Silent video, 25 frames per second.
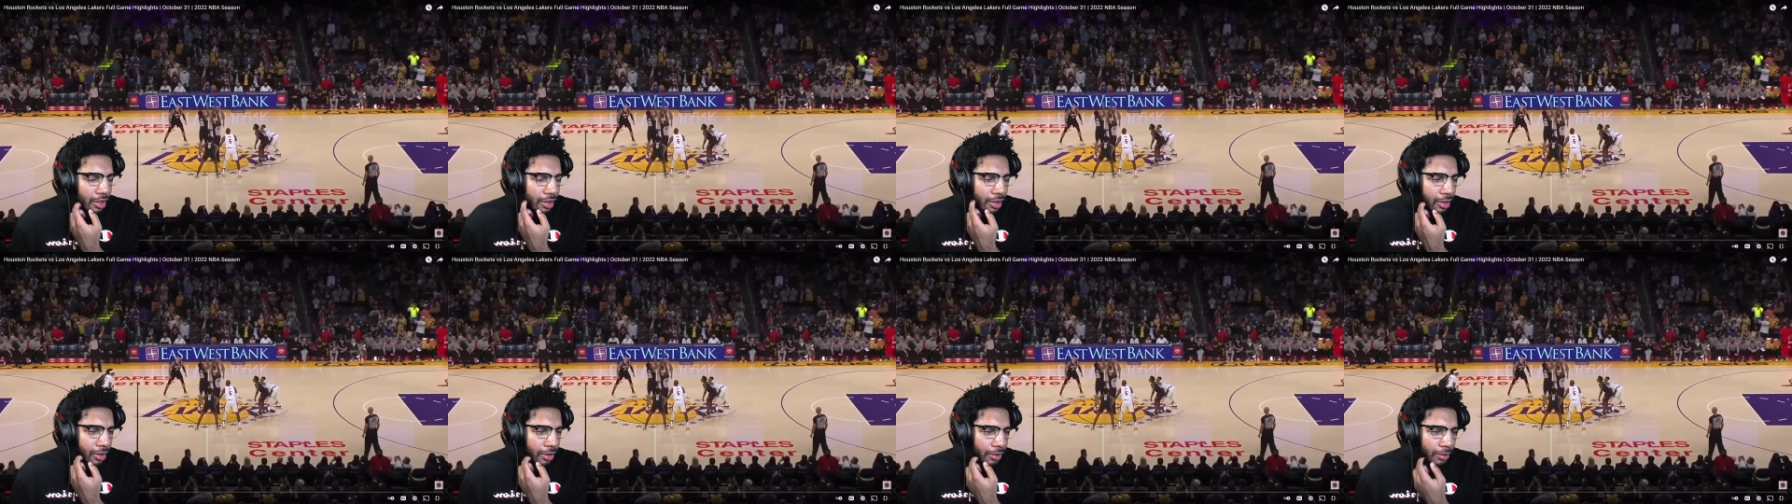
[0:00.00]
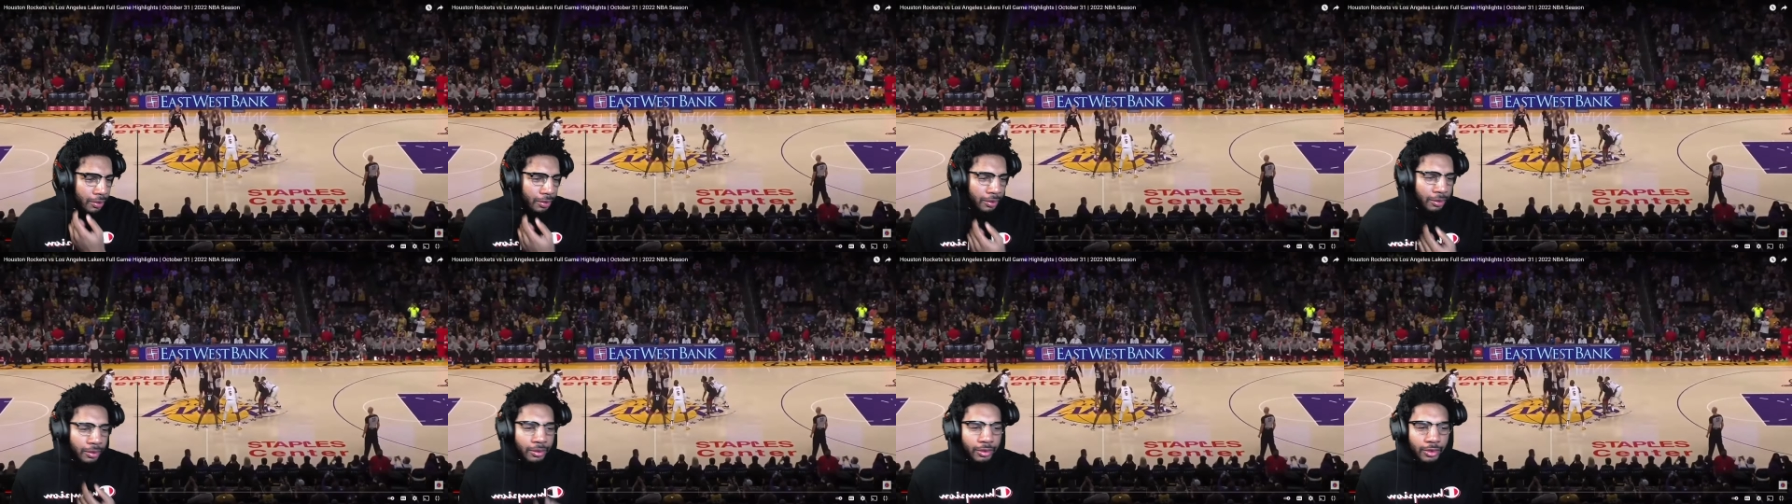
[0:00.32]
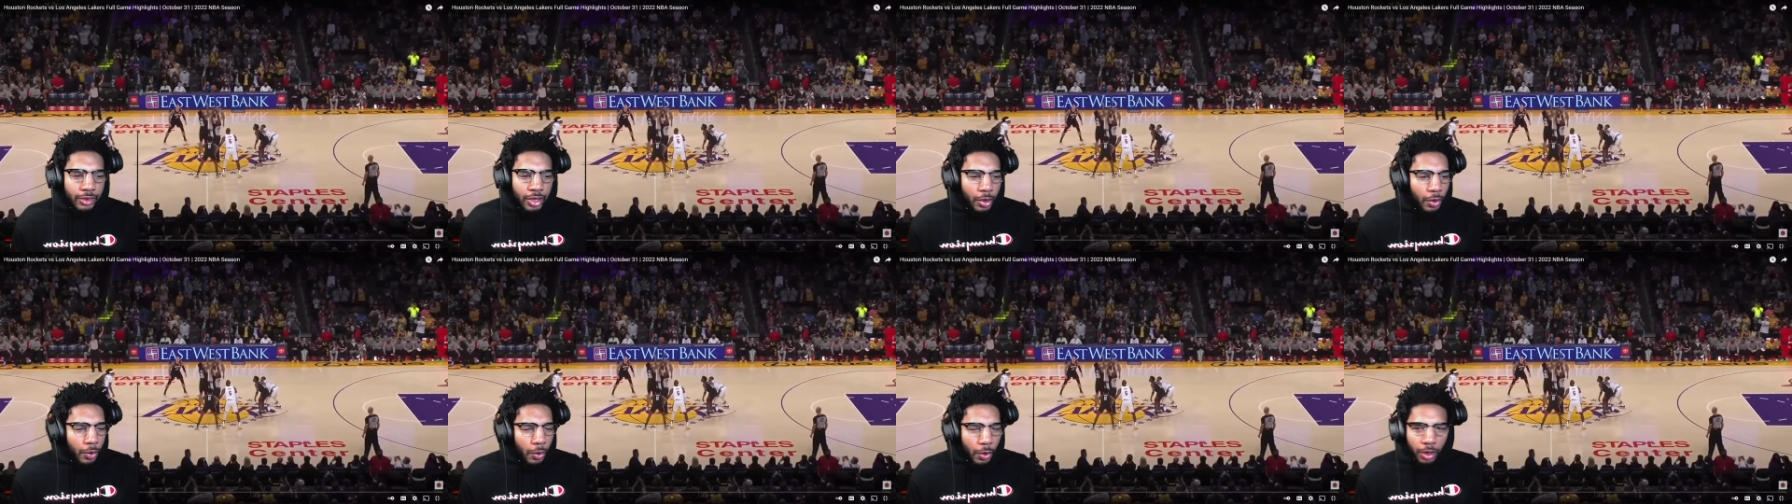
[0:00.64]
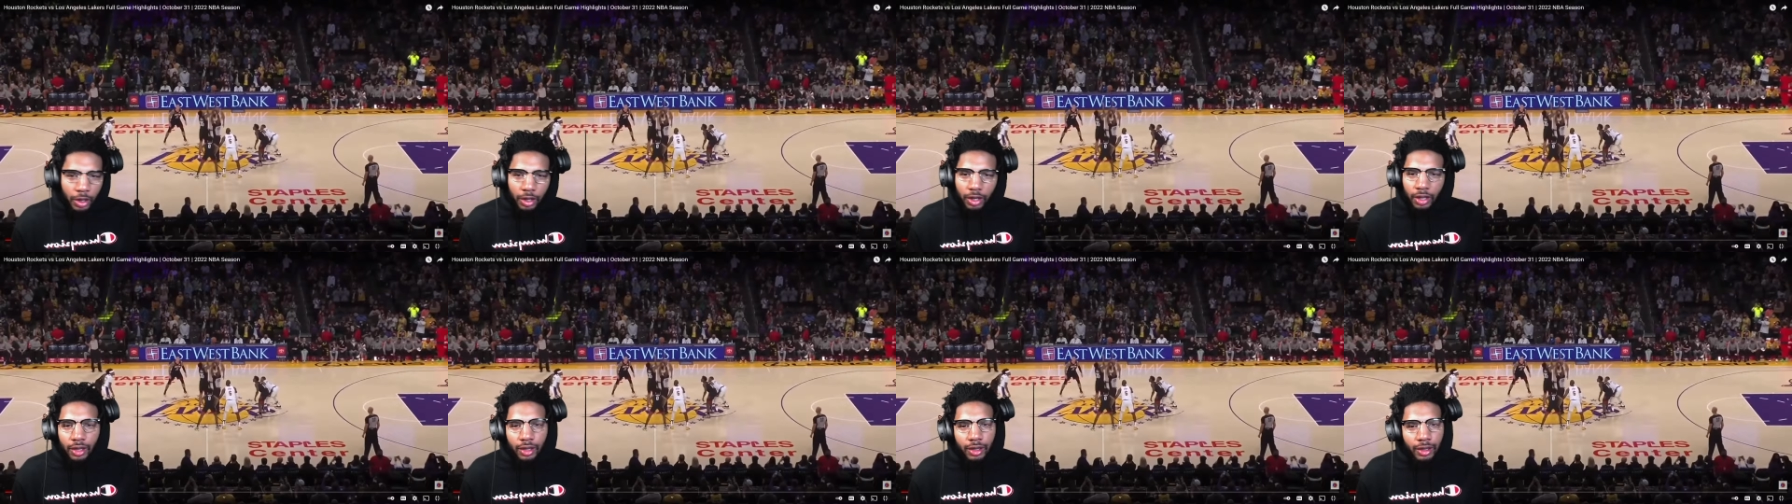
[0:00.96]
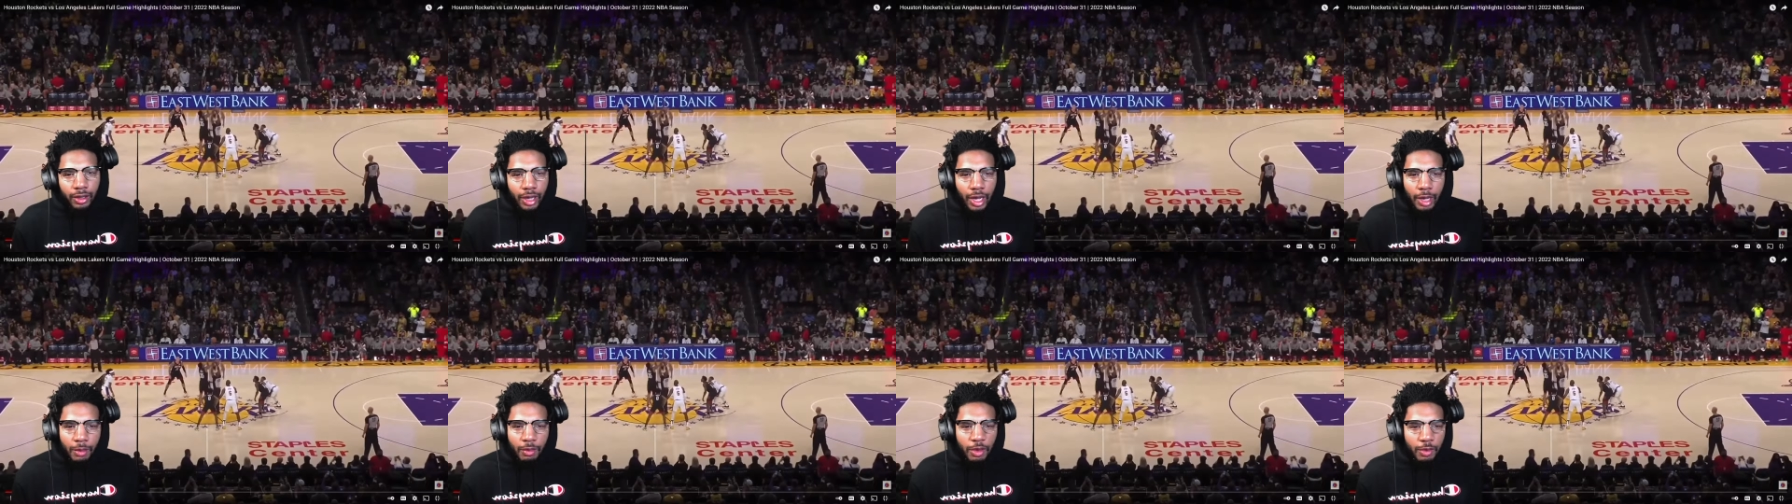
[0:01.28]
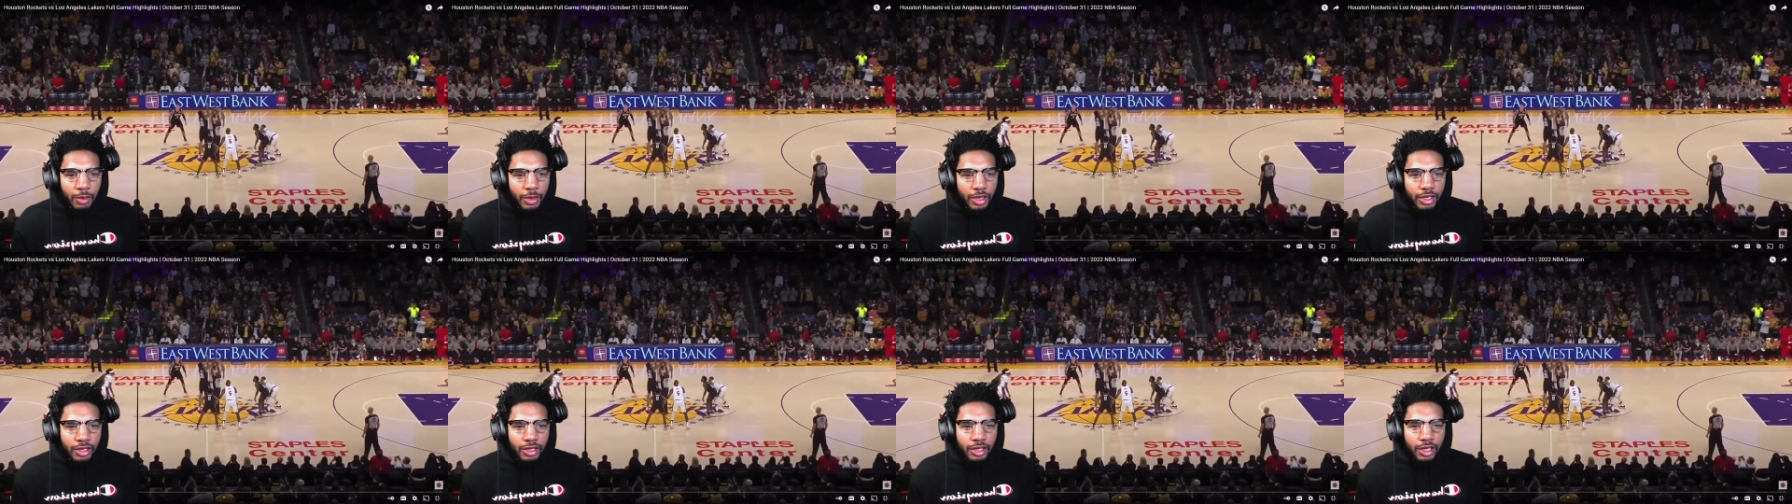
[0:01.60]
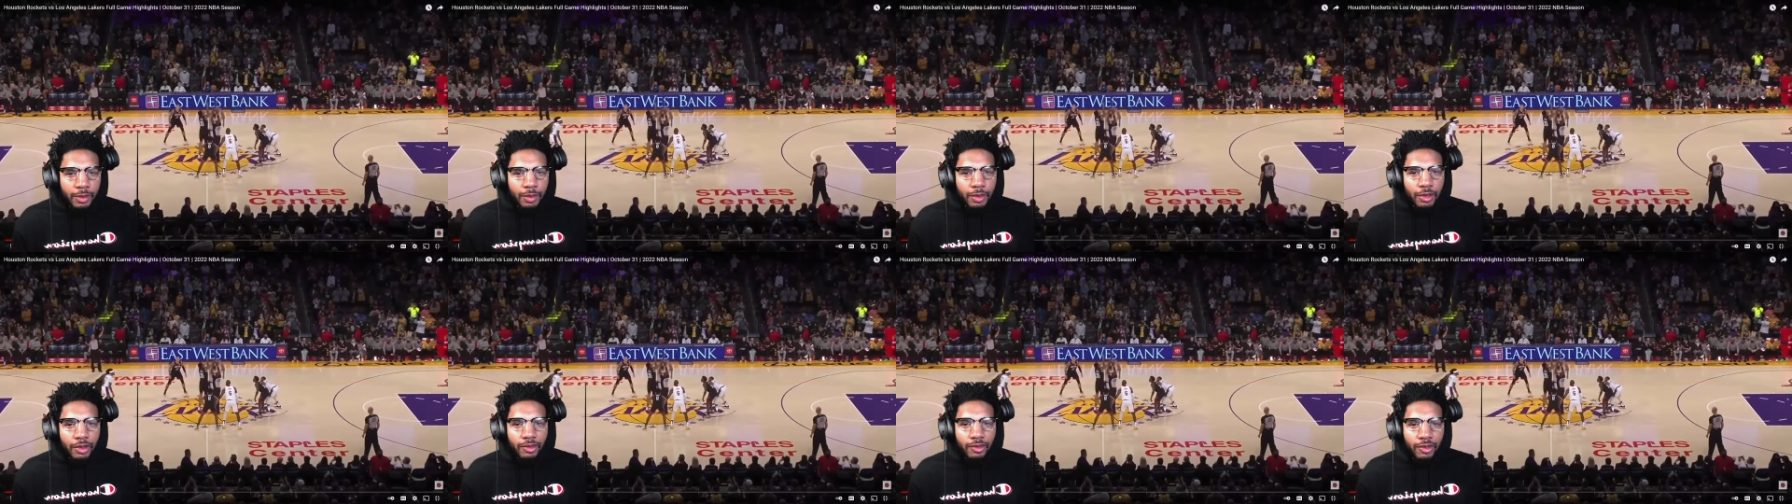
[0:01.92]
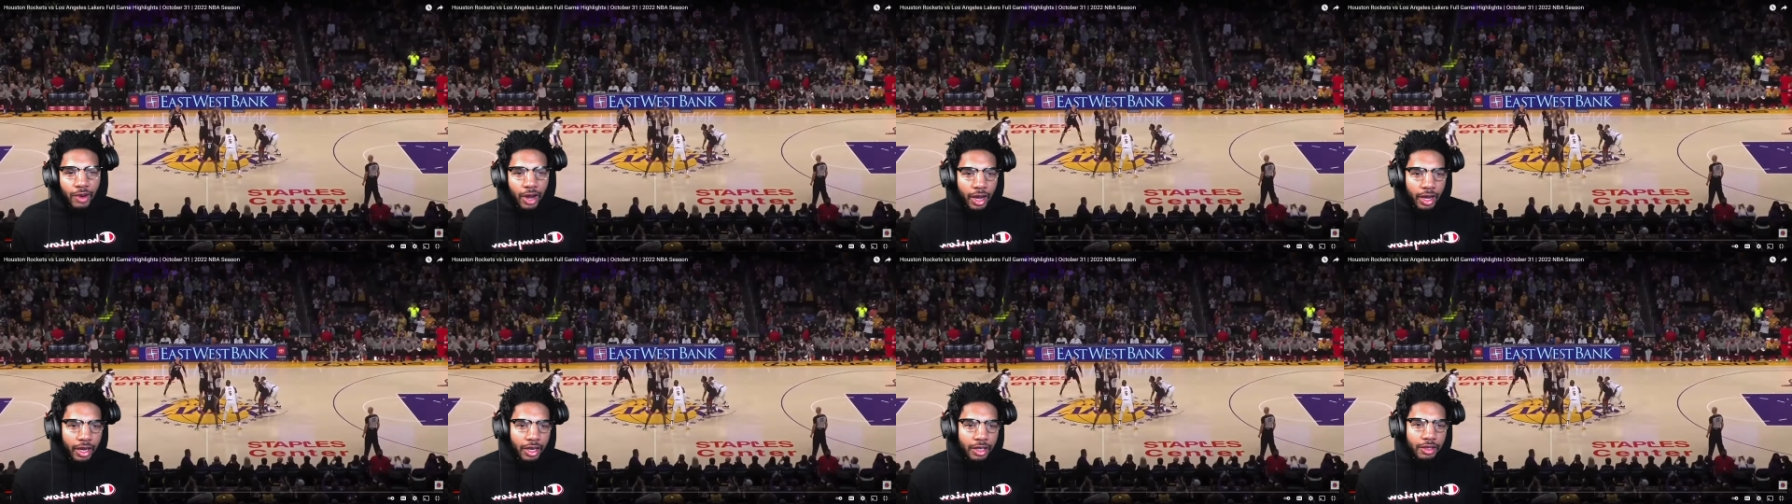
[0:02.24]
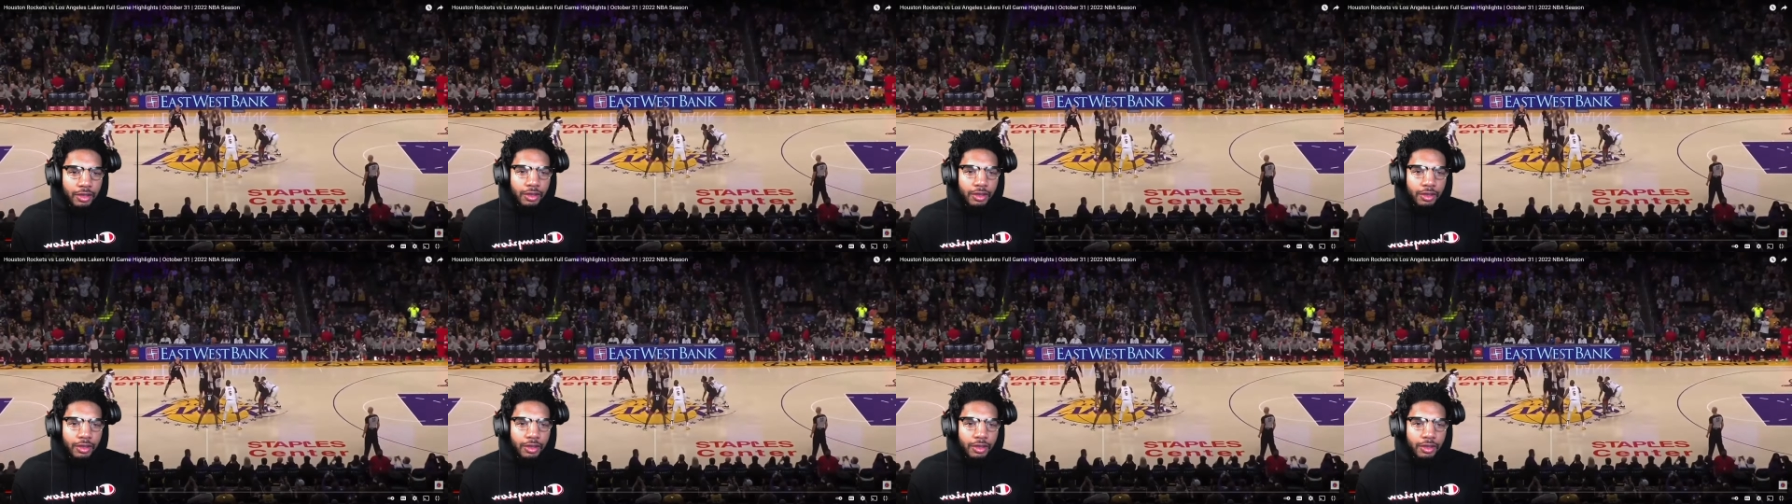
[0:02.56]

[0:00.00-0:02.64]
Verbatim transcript: Um, work got me messed up on Friday,